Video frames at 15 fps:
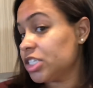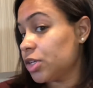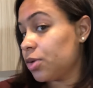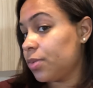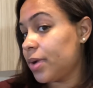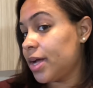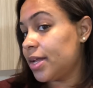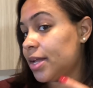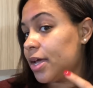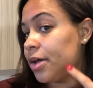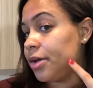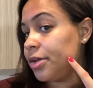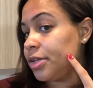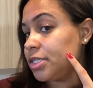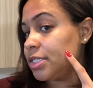So right
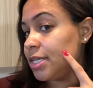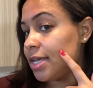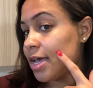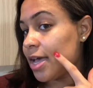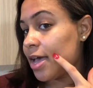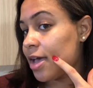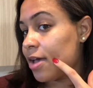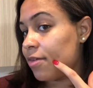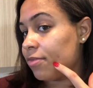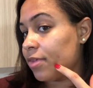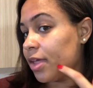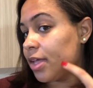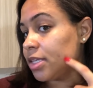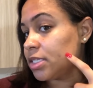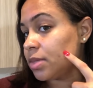now you see I have
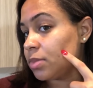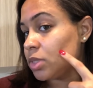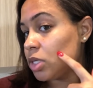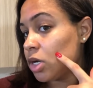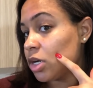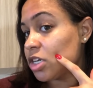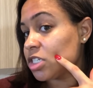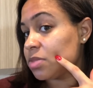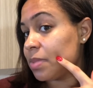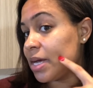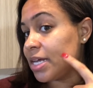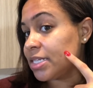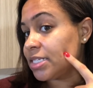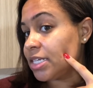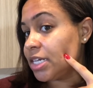like some dark
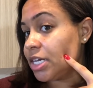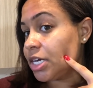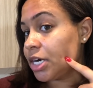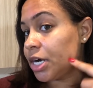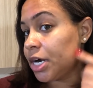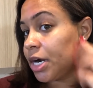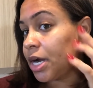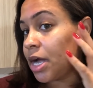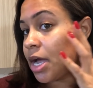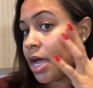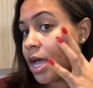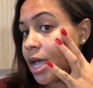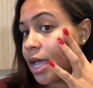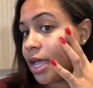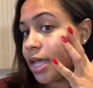spots here,
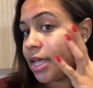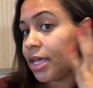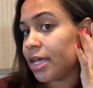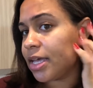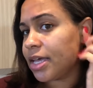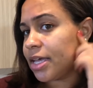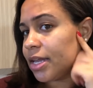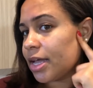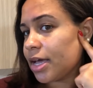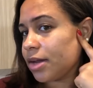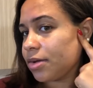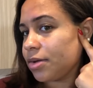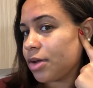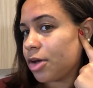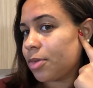and I
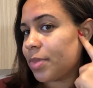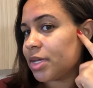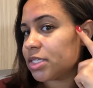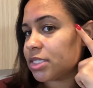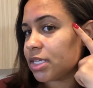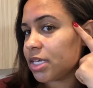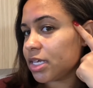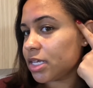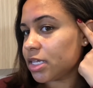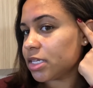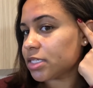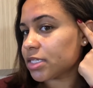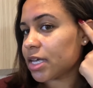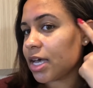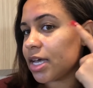don't know, my skin
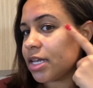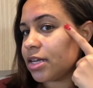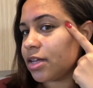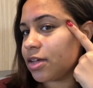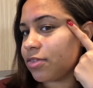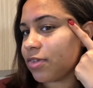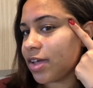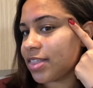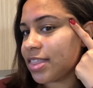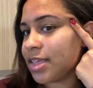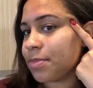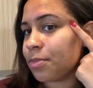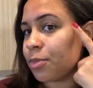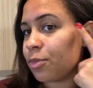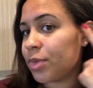is kind of, I
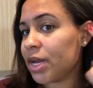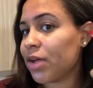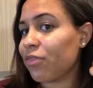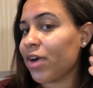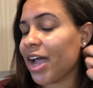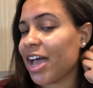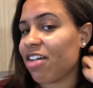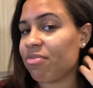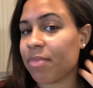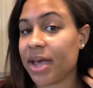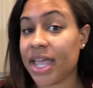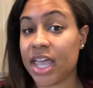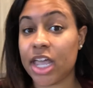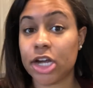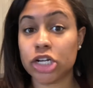think whenever I have my
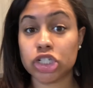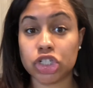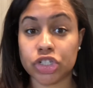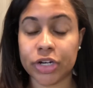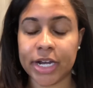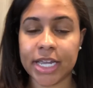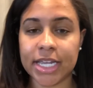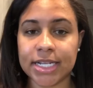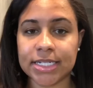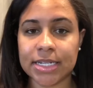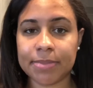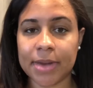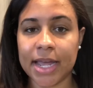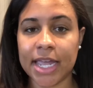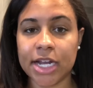hair straightened
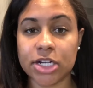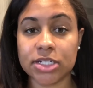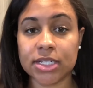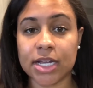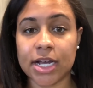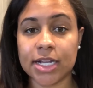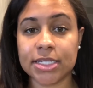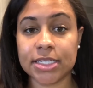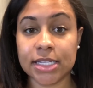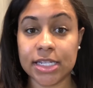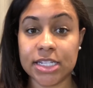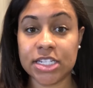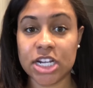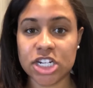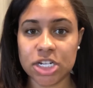and my hair is
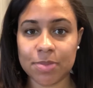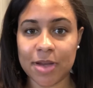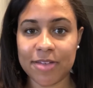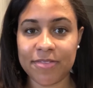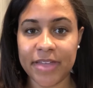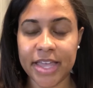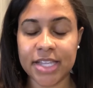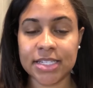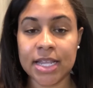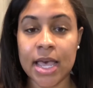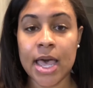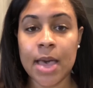constantly touching my face